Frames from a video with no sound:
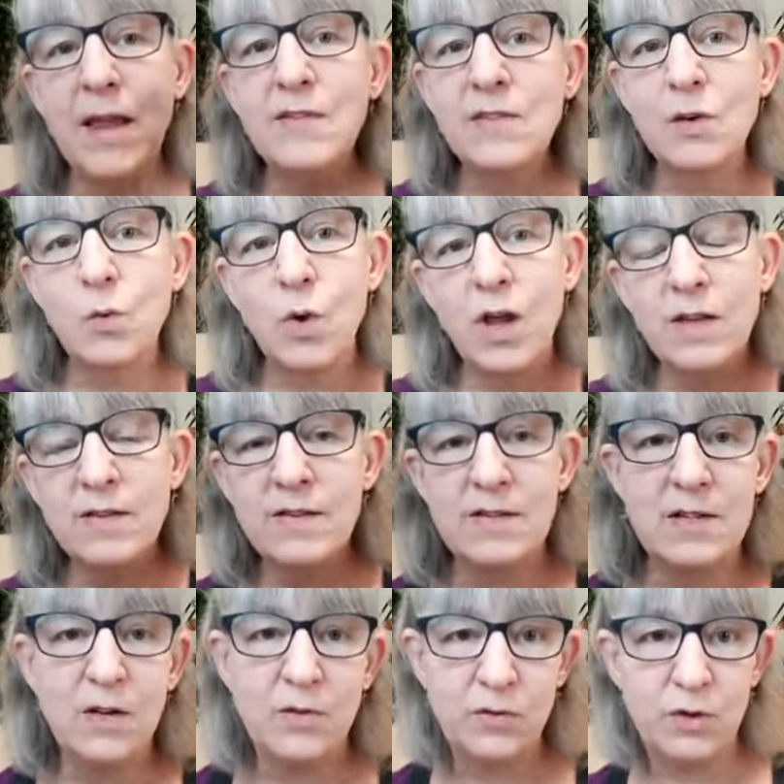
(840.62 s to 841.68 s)
basic one,
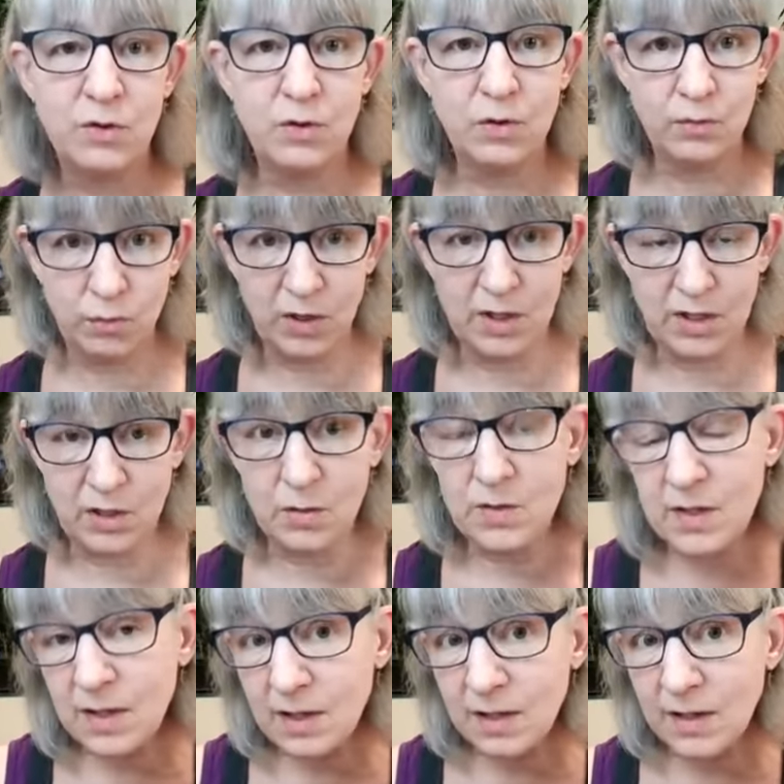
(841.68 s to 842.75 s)
see if you're really
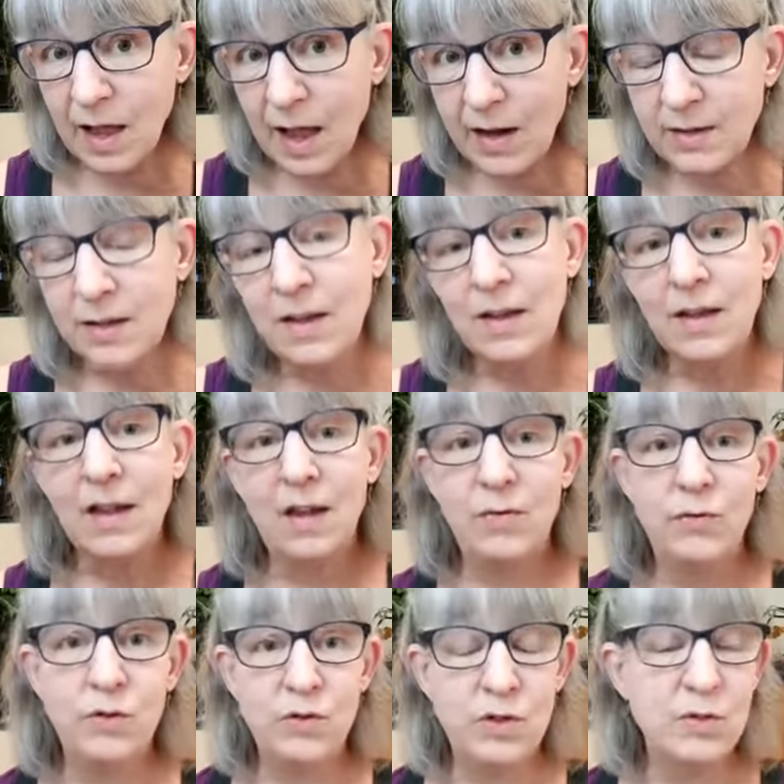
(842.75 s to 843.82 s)
using it a lot.
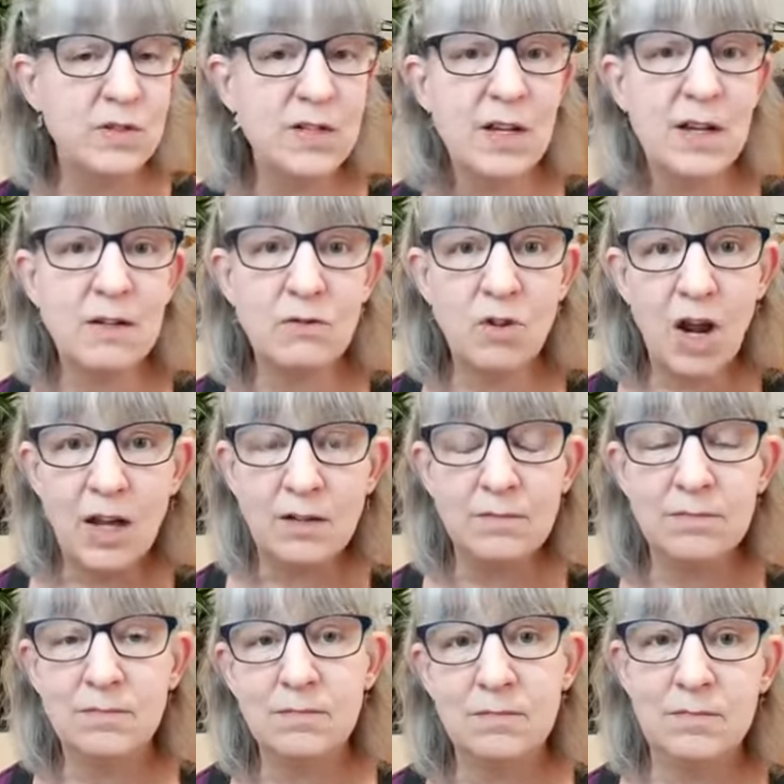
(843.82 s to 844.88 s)
If you're using it, great.
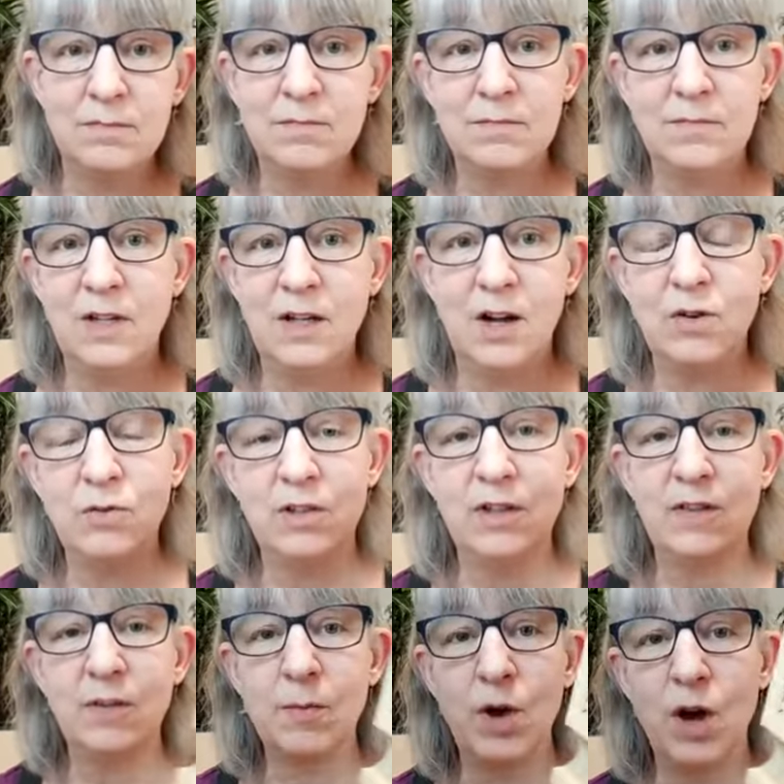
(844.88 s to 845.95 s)
You know,
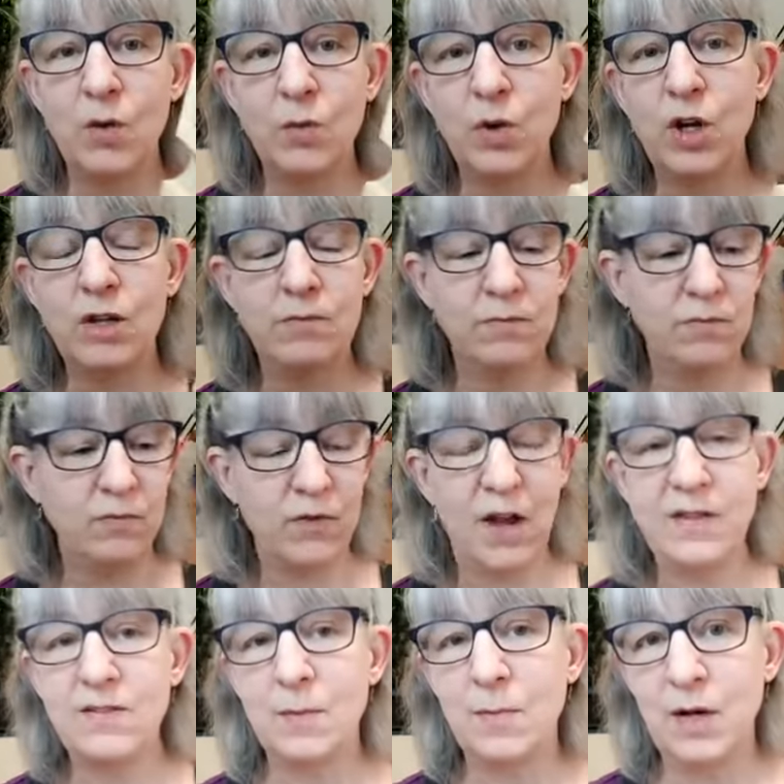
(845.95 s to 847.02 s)
get some hardwood,
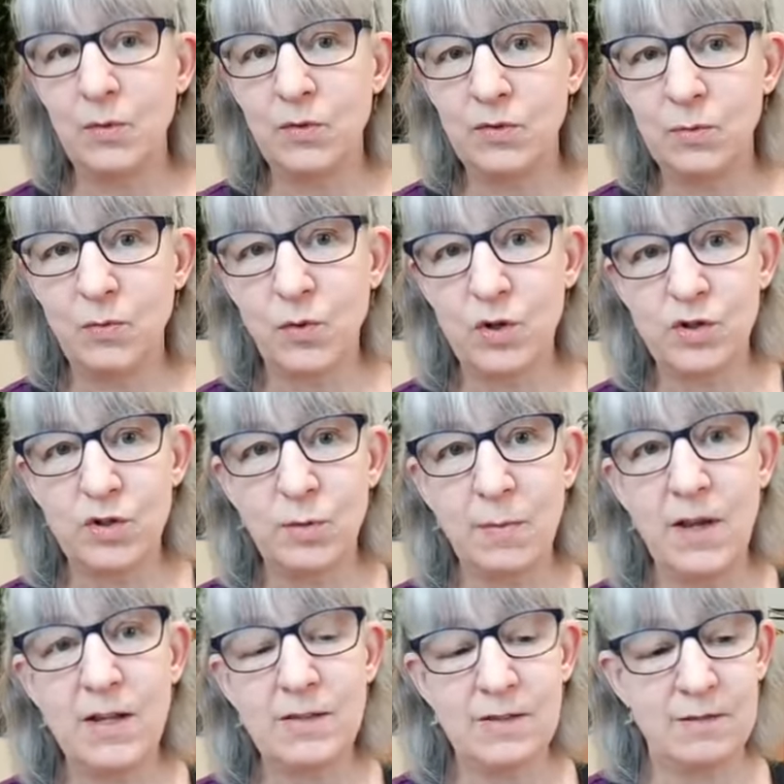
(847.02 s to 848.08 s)
find somebody with some Forstner
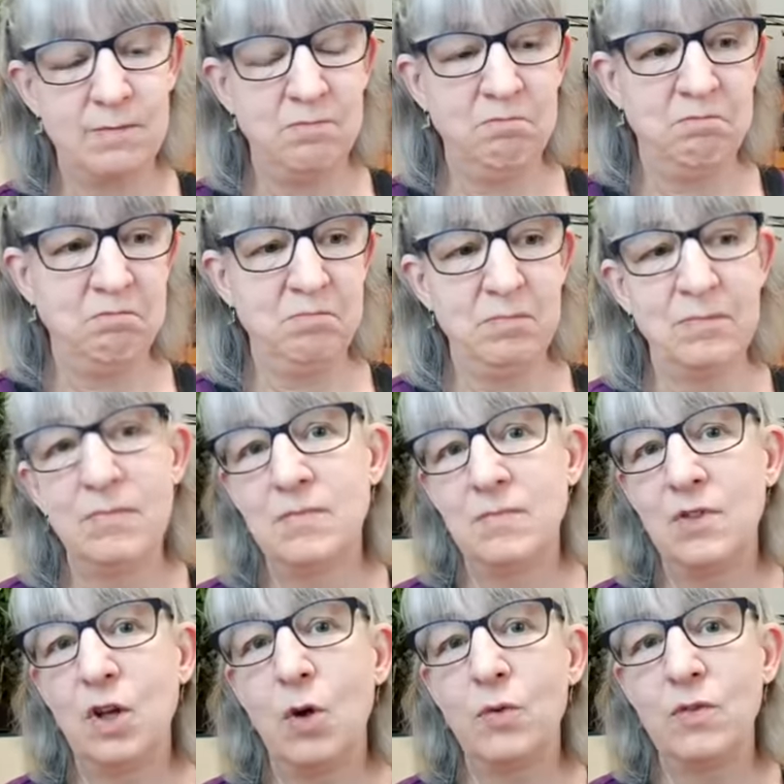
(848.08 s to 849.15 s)
bits,
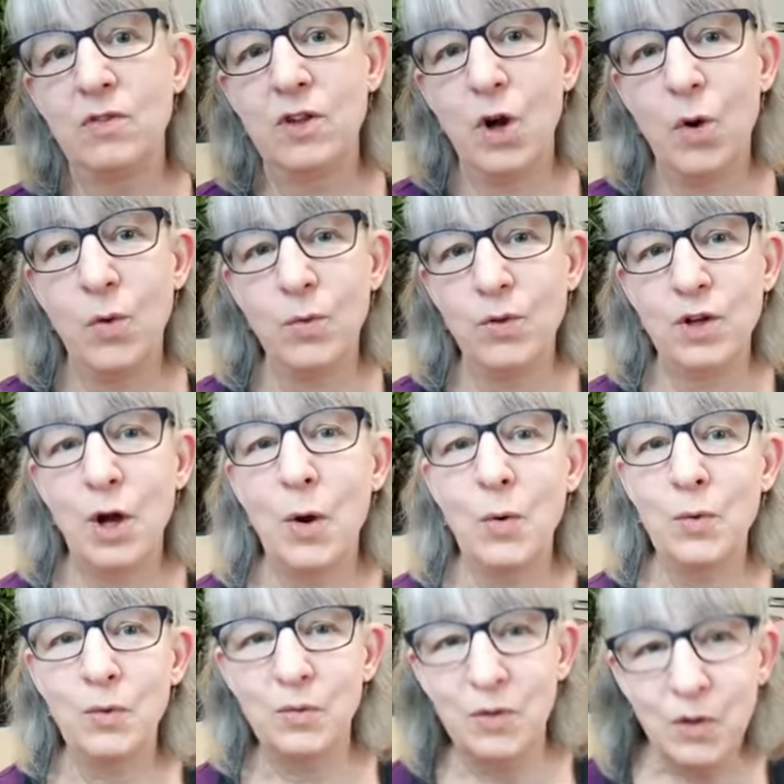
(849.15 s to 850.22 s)

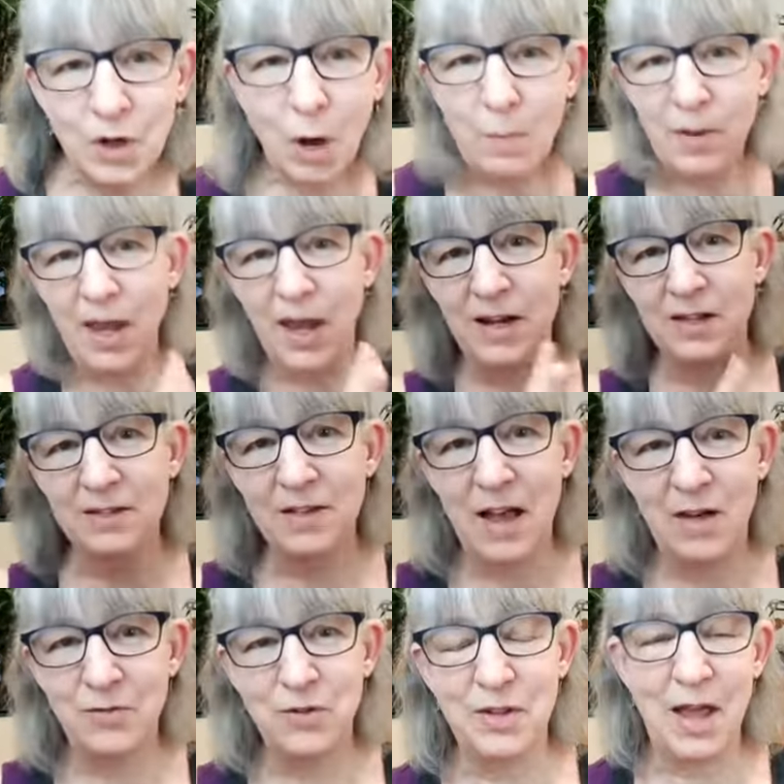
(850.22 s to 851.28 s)
go big
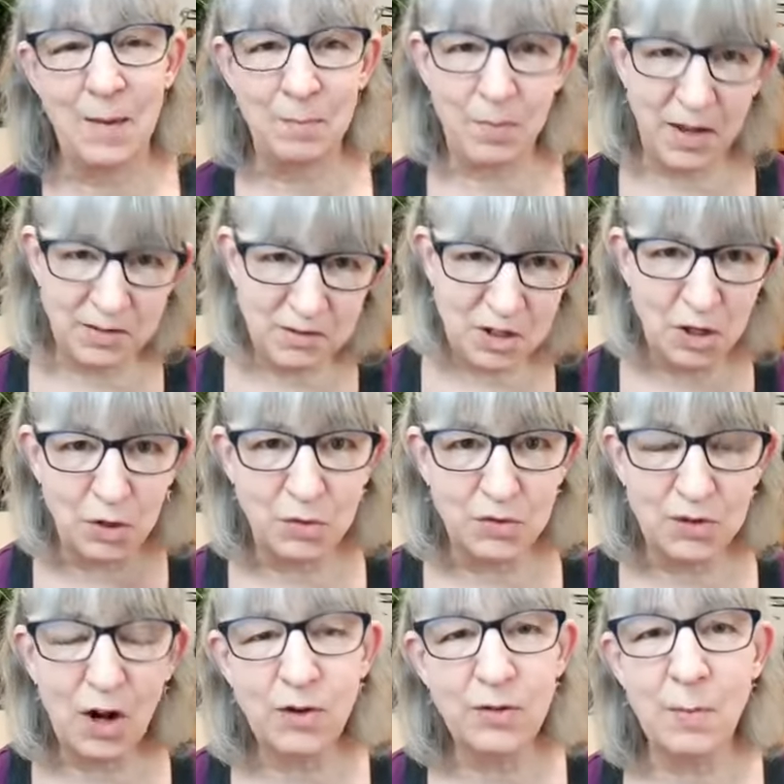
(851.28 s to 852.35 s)
after that. But, you know,
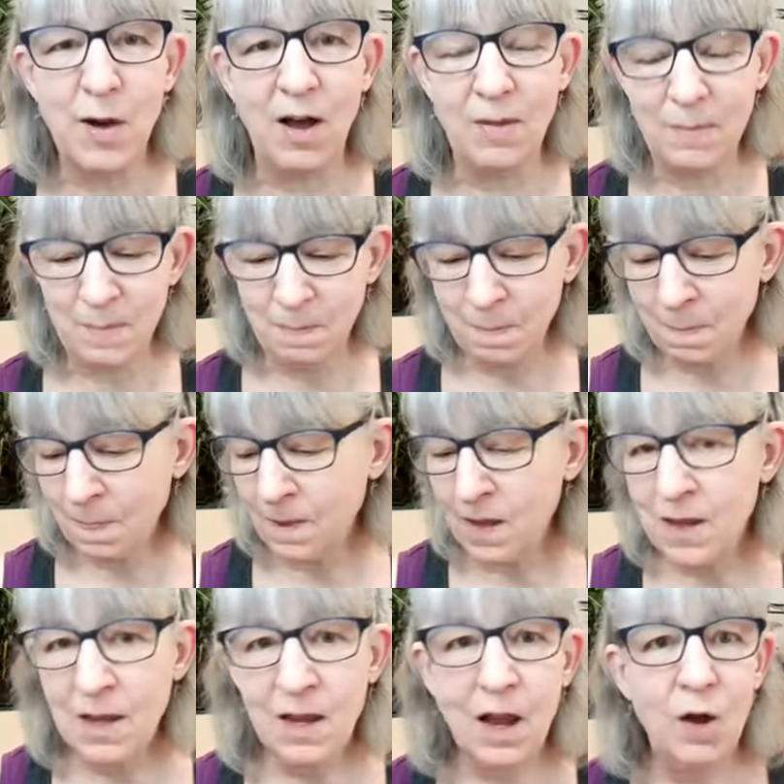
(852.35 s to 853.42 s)
start small.
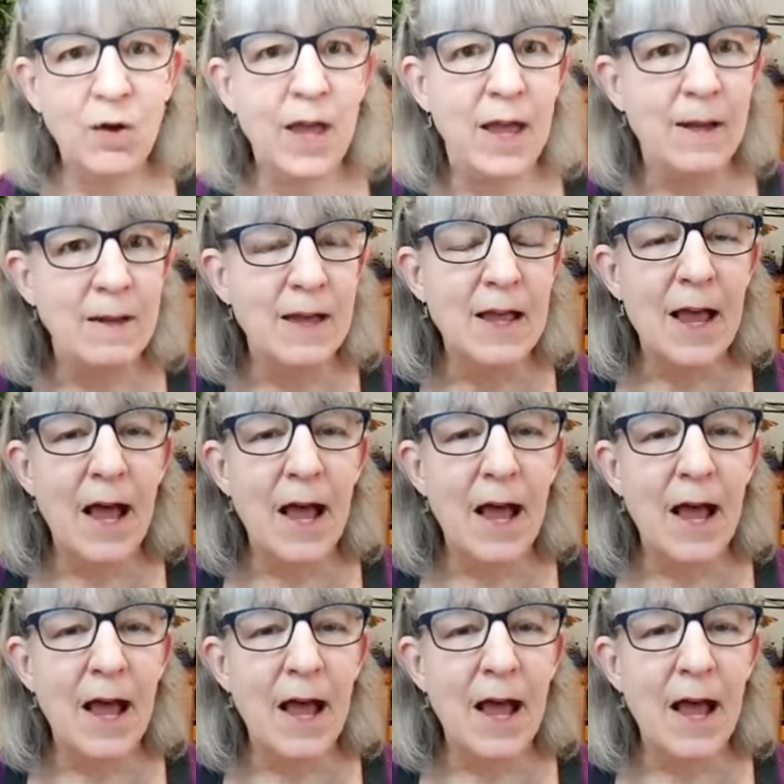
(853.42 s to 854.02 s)
Okay.